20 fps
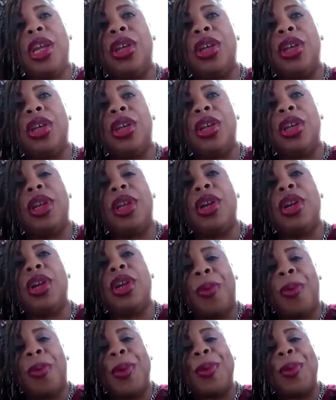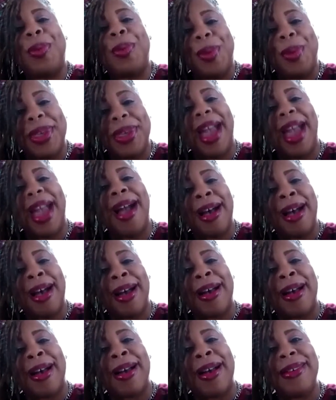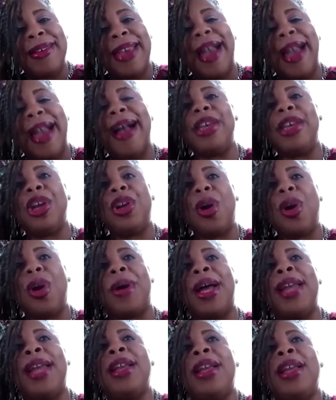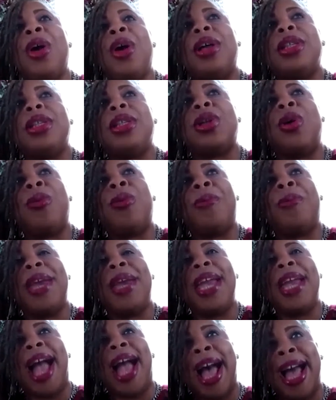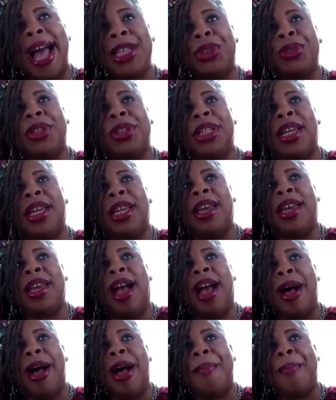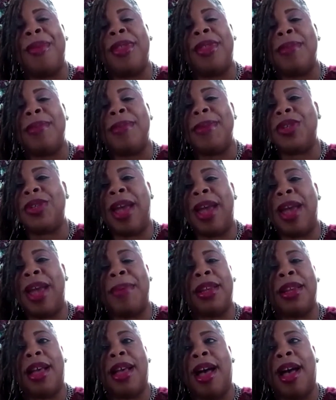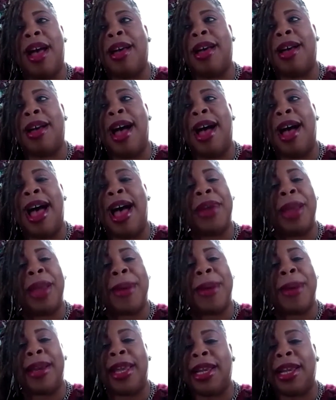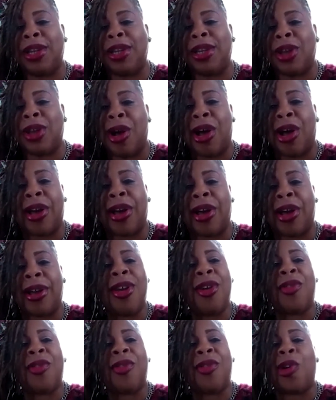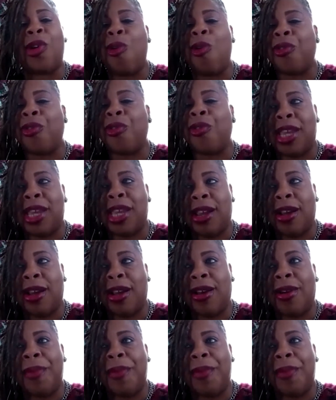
You know, yeah. You know what? So we actually, the mister had been hollering about getting a dog for over a year.